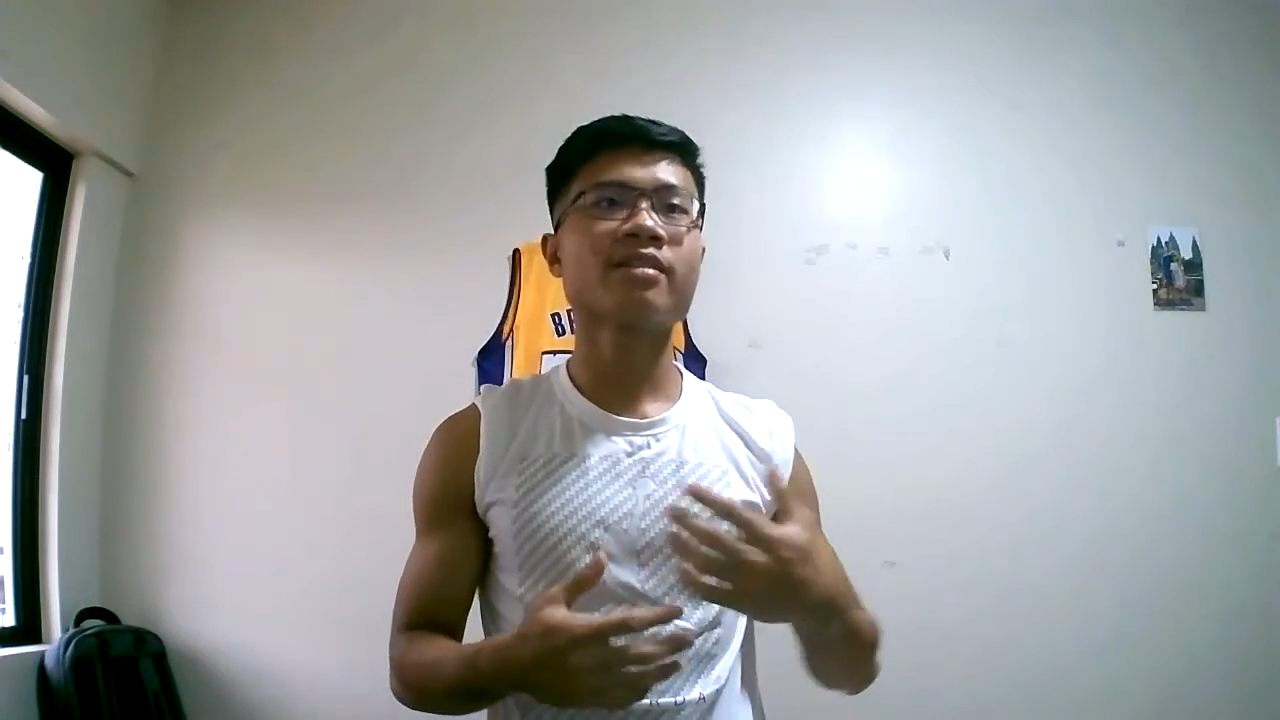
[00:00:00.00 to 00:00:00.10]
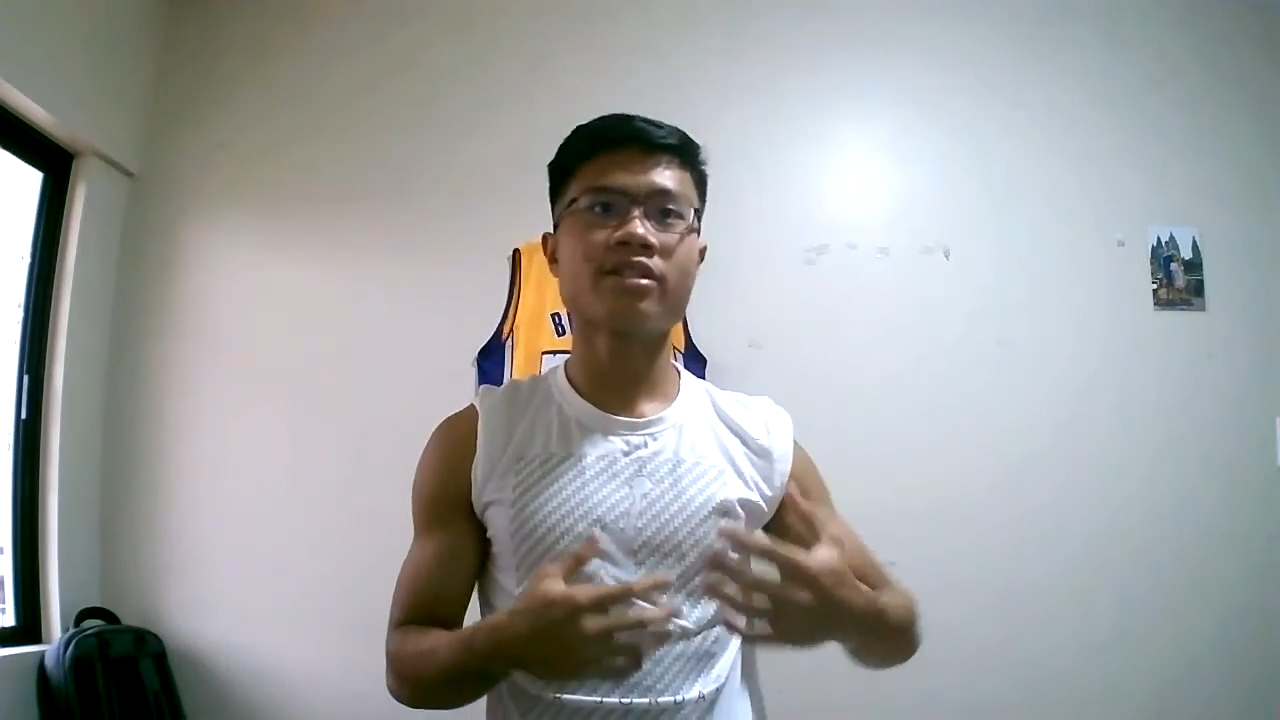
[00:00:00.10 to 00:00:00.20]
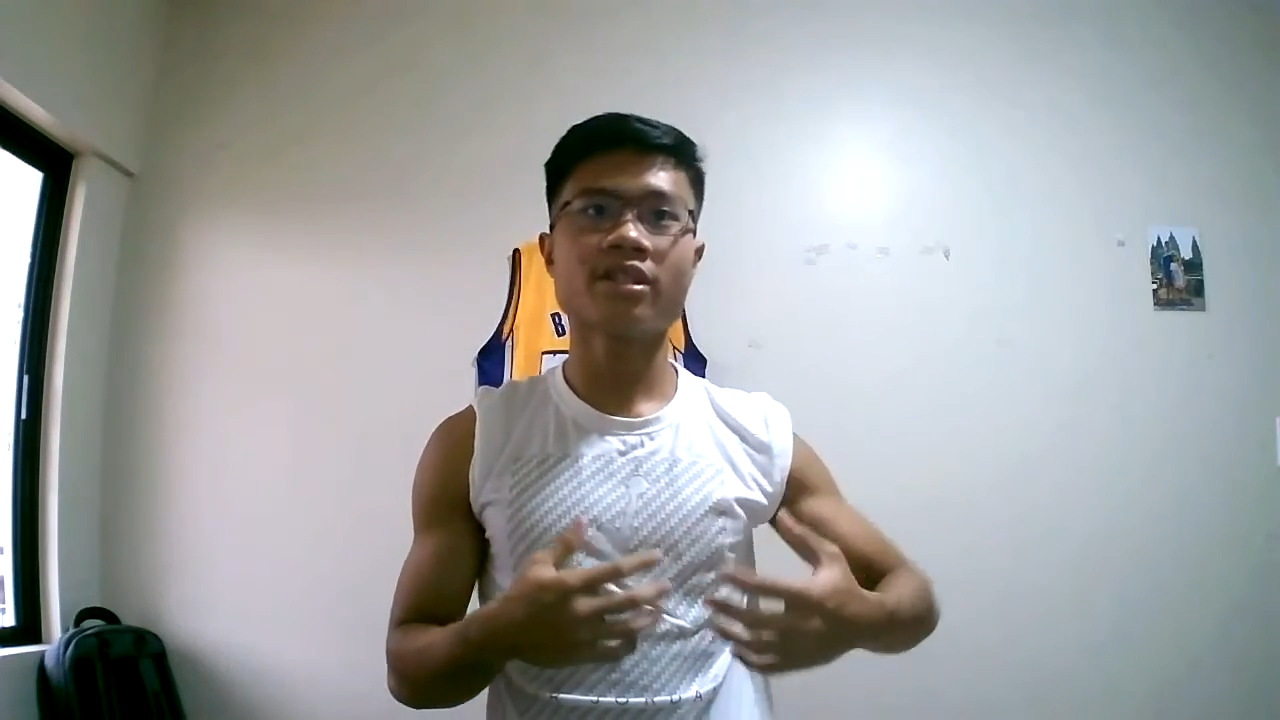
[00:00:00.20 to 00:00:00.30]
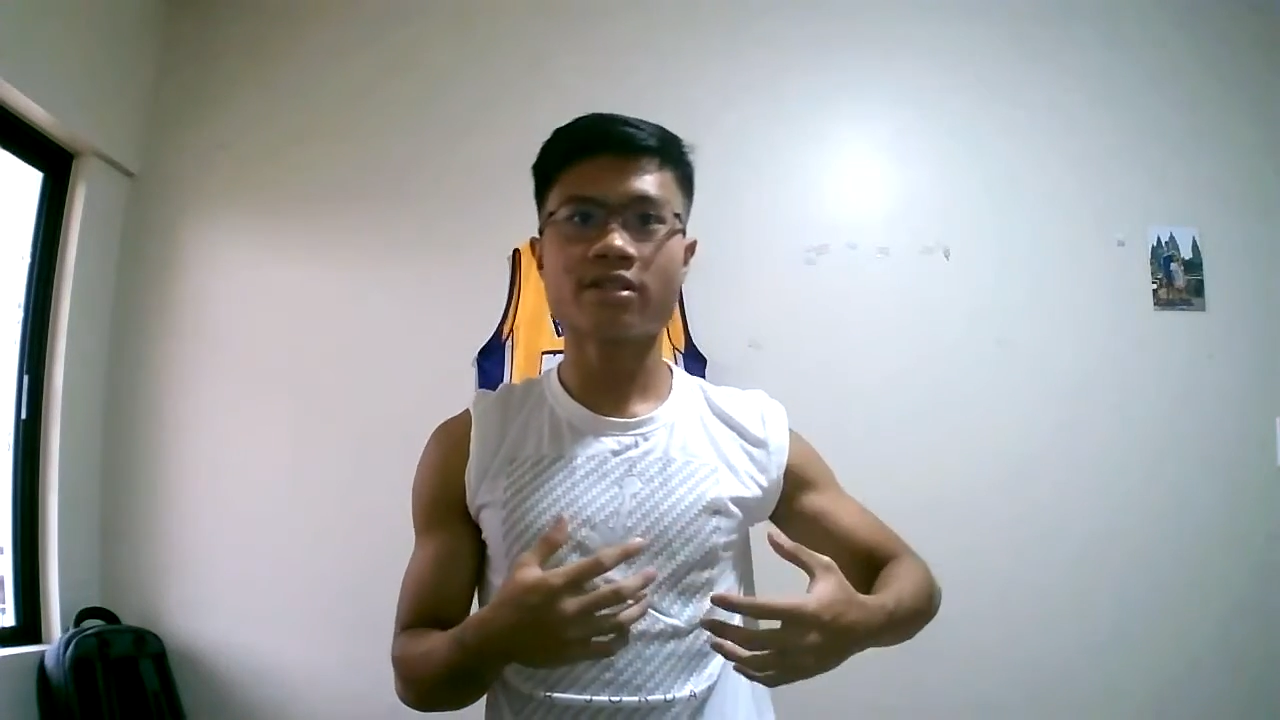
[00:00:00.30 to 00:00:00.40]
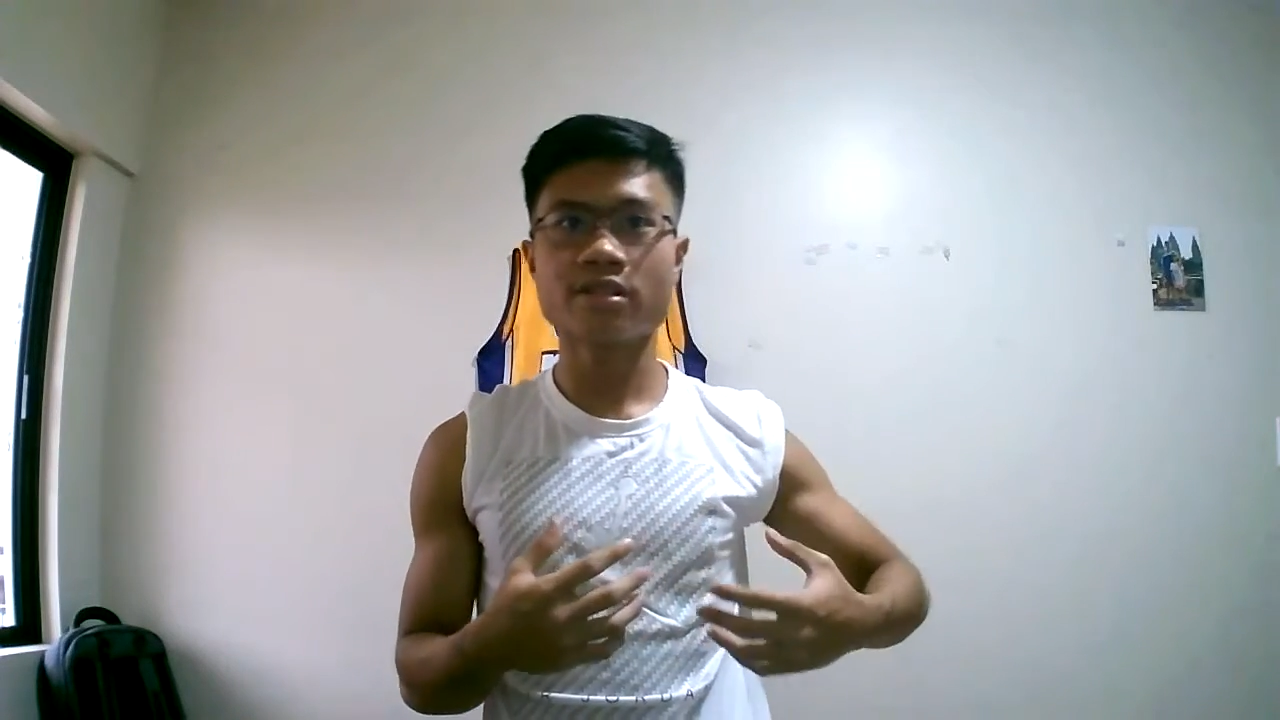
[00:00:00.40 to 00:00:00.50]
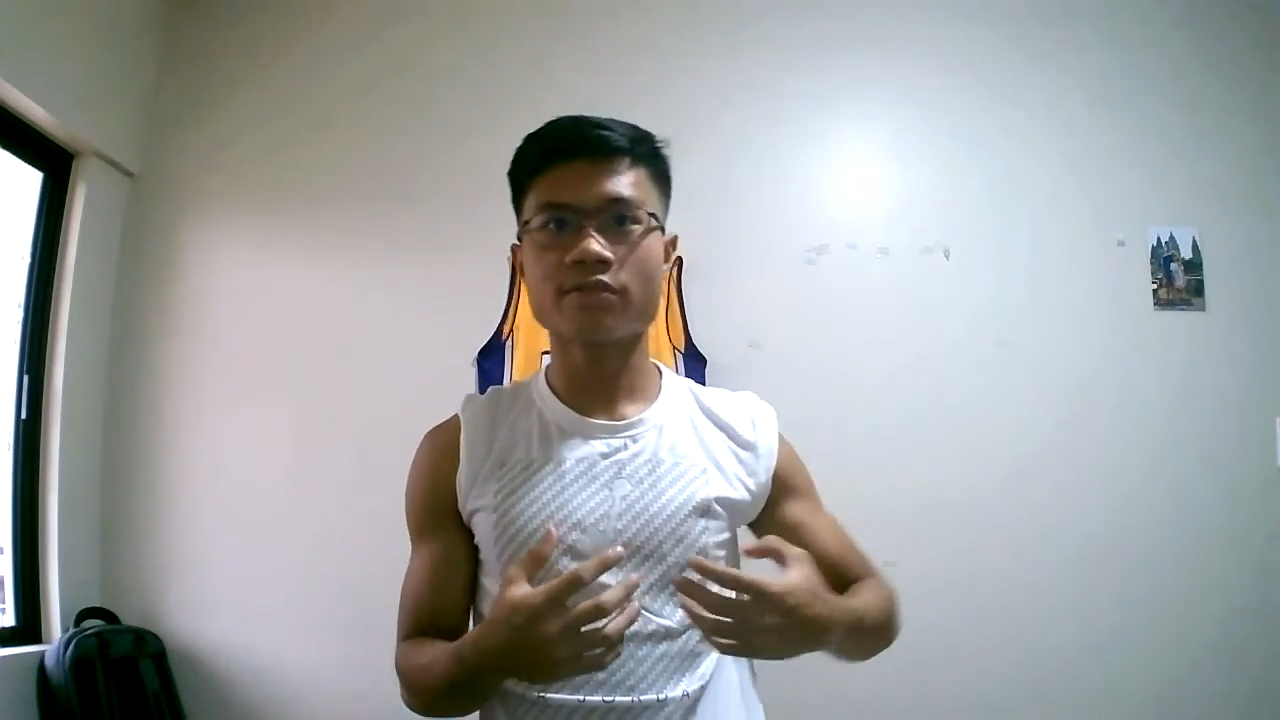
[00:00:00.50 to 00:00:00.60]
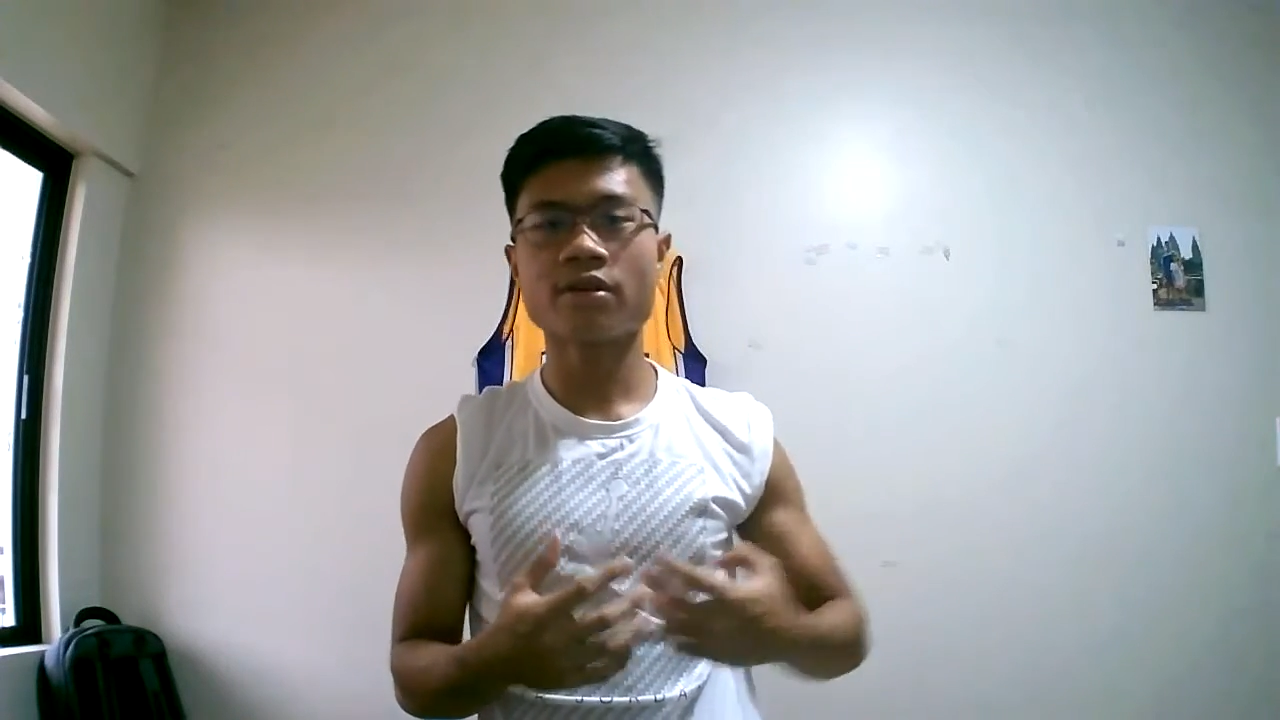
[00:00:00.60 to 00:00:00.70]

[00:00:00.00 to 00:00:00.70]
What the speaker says: suggestions